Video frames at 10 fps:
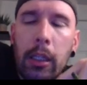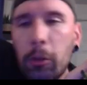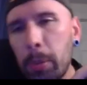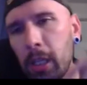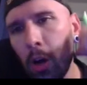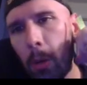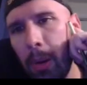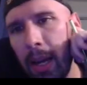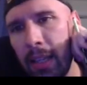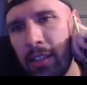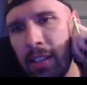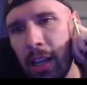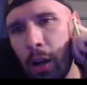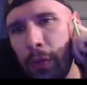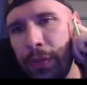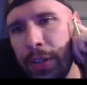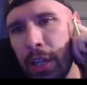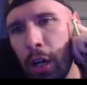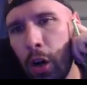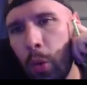Is B all by itself?
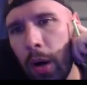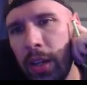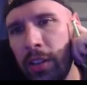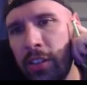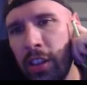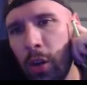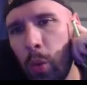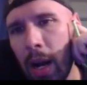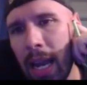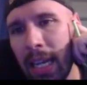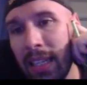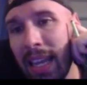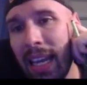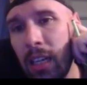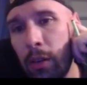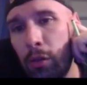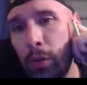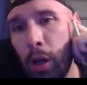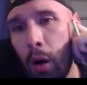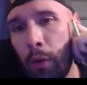No. What is in the way? Negative
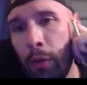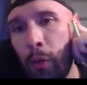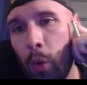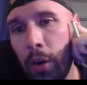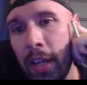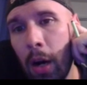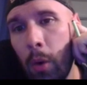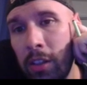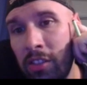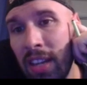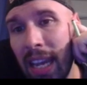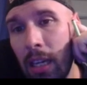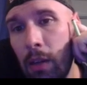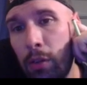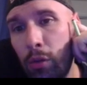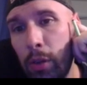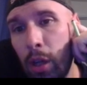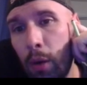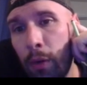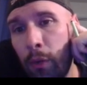3 over 4. Now, what's negative
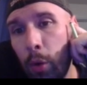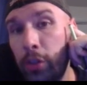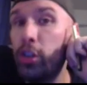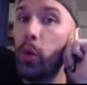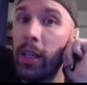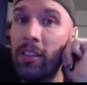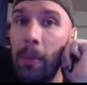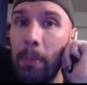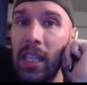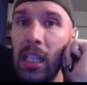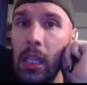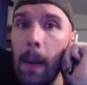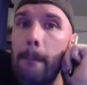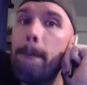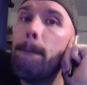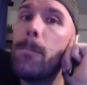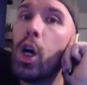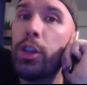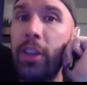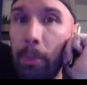3 over 4 doing to B?
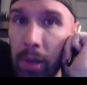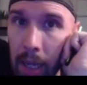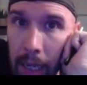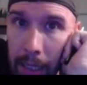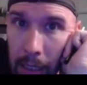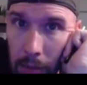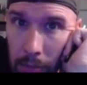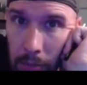Multiplying.